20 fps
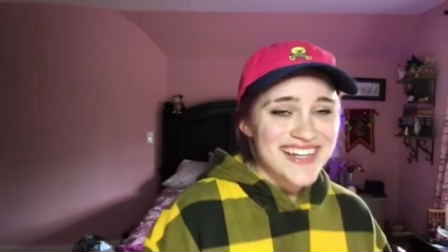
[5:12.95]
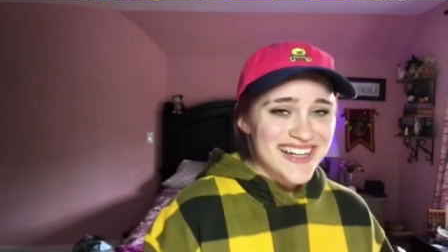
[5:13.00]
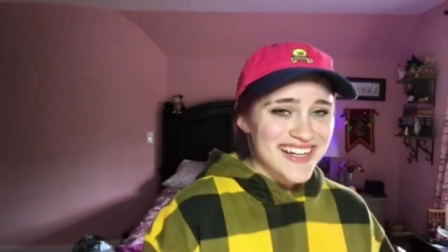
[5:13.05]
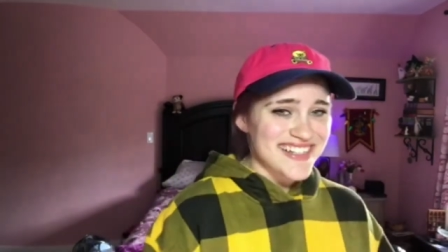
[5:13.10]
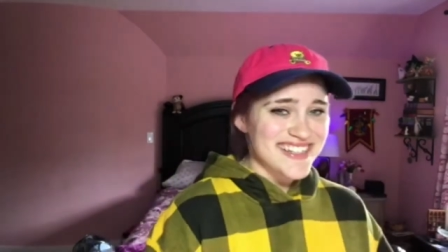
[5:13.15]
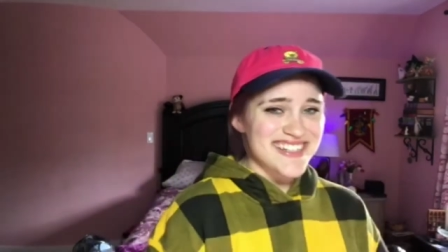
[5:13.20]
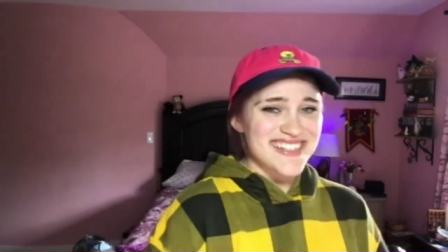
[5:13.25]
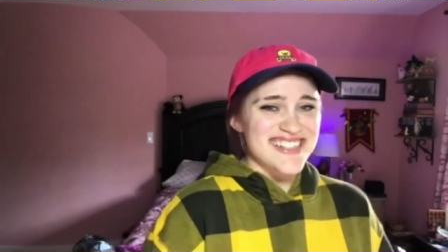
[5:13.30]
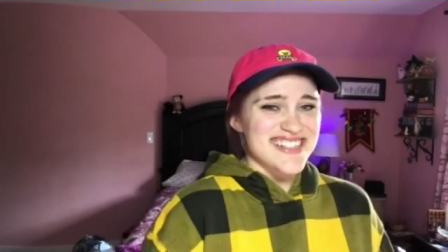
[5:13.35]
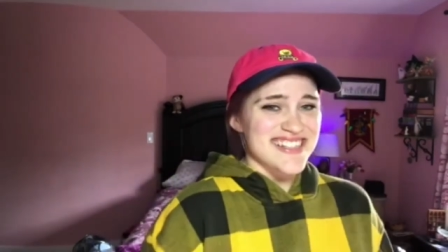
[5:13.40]
It
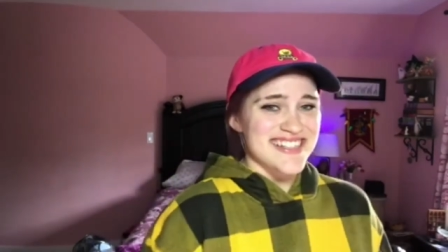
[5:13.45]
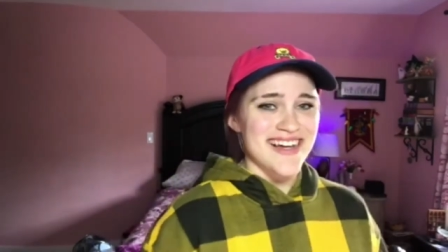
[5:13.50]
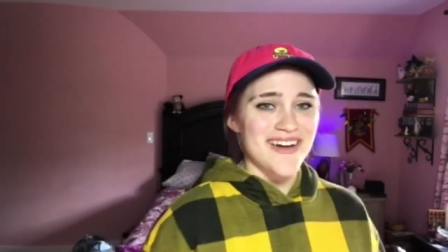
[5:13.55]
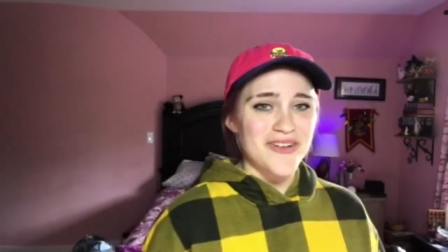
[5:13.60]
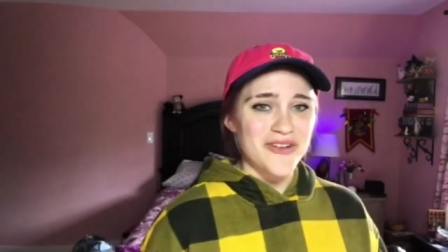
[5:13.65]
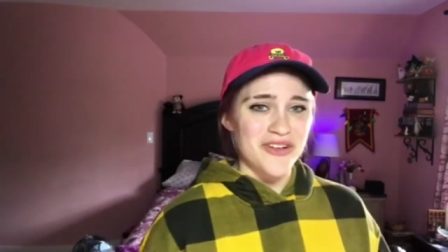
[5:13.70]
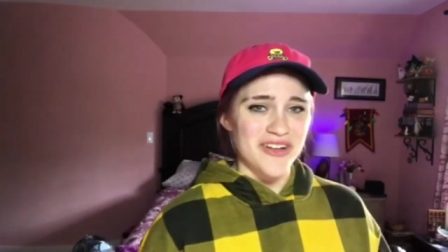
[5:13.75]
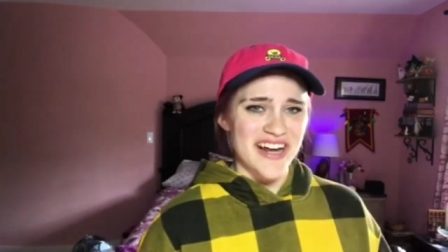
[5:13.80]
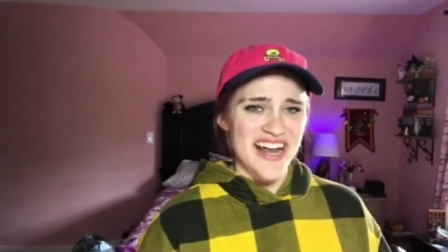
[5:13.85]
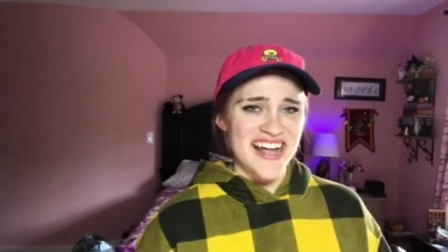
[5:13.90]
doesn't
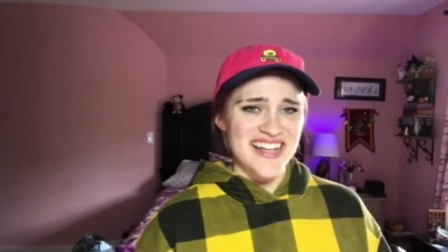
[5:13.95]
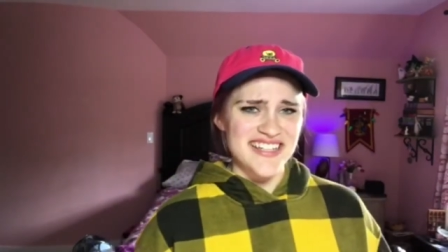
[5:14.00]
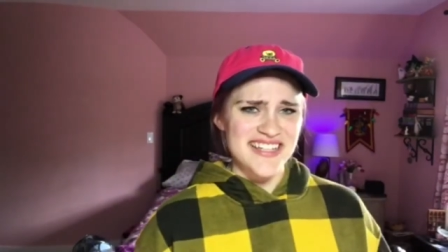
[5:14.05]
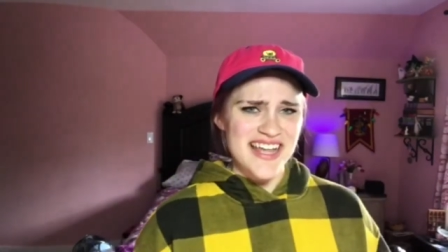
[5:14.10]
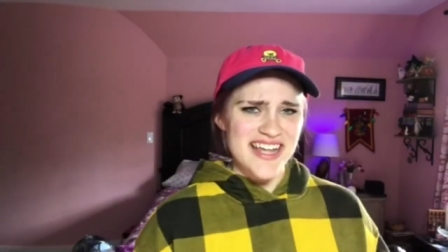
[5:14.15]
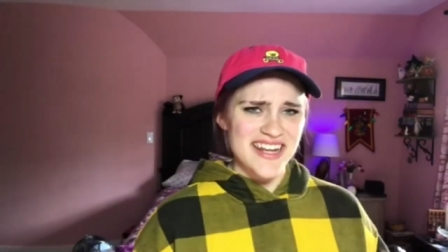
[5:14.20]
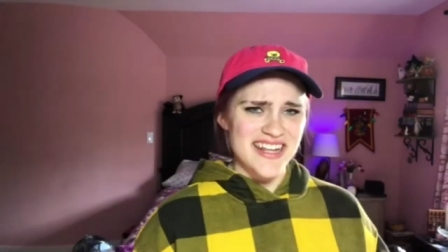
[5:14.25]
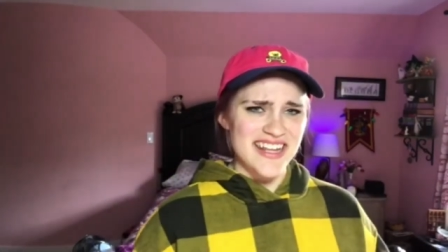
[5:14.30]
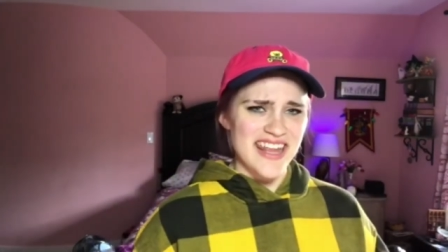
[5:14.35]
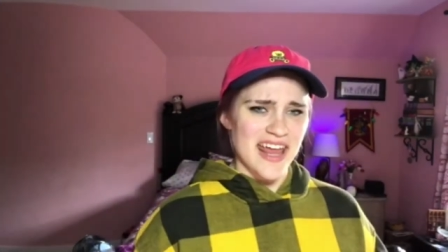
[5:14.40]
sound good. It has
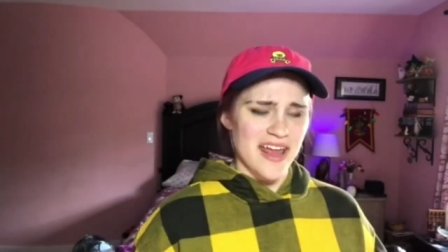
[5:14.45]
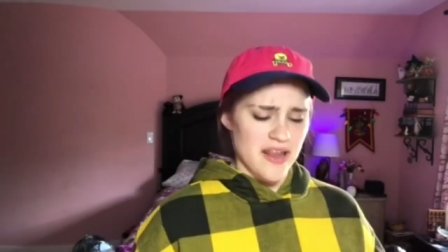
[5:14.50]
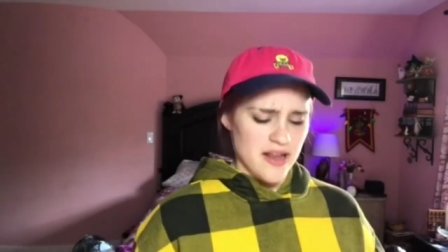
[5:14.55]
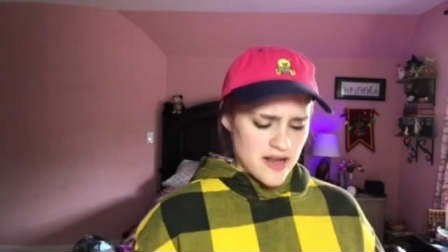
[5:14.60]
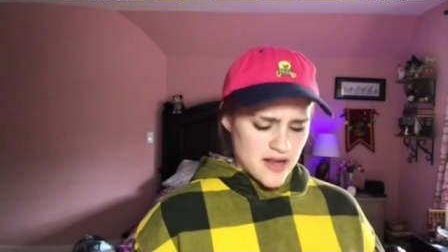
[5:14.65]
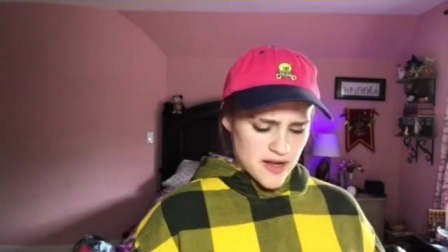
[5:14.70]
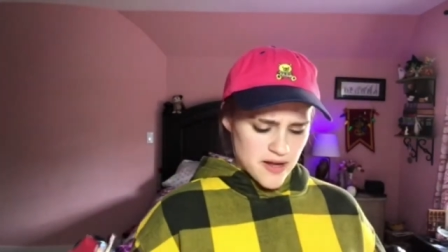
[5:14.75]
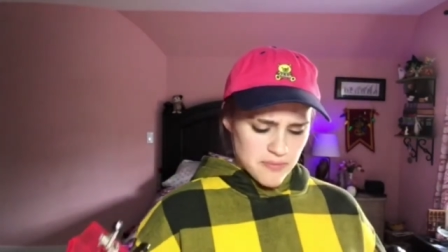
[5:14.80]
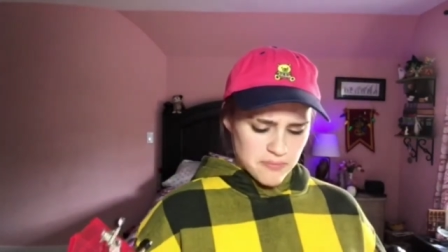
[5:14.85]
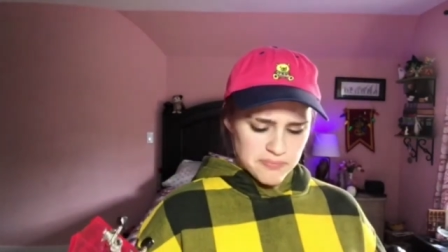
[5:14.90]
kind of that
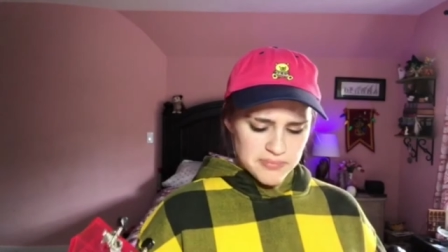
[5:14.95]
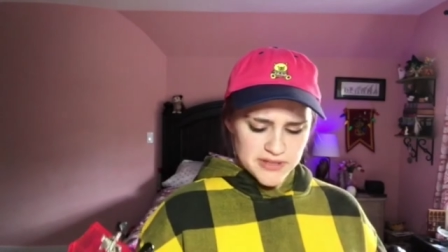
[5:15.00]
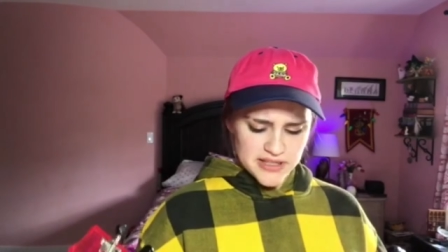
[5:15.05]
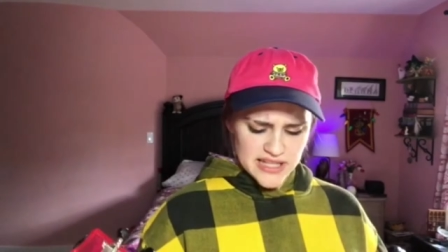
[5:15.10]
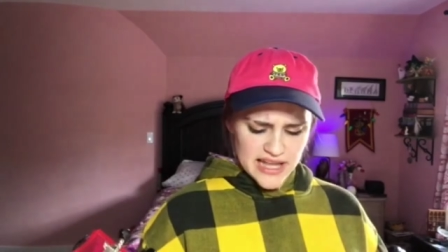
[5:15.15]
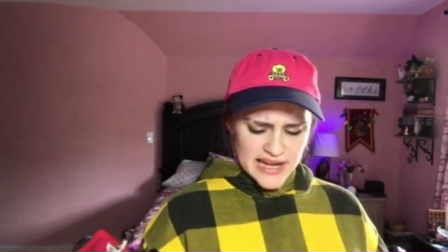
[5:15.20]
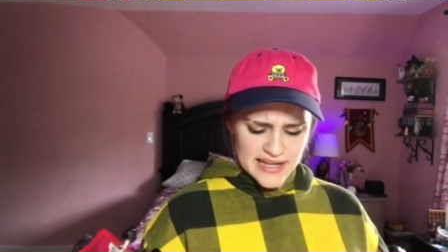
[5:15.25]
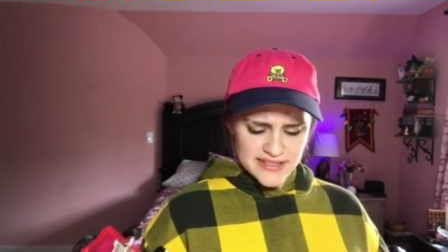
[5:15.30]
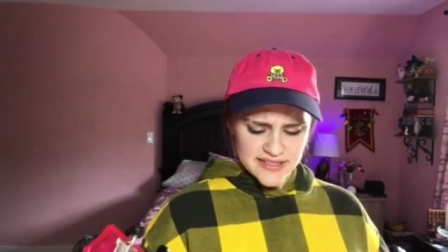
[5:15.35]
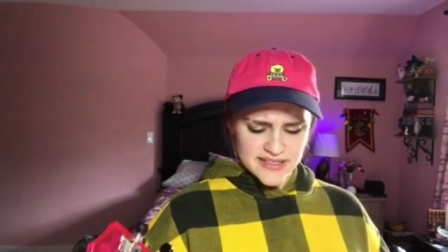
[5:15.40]

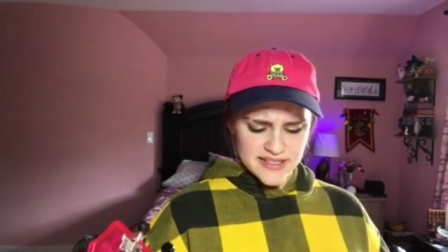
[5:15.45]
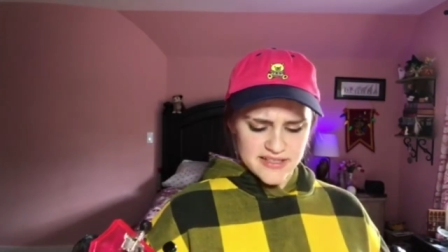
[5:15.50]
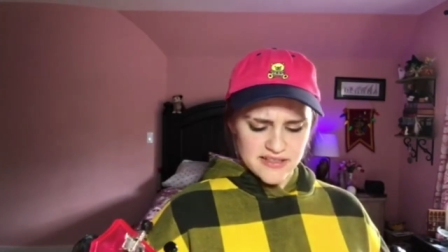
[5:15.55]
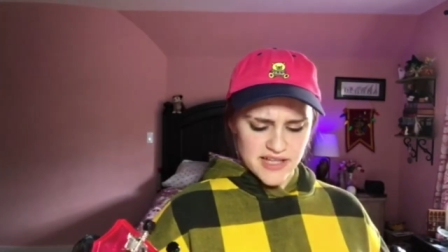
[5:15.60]
plastic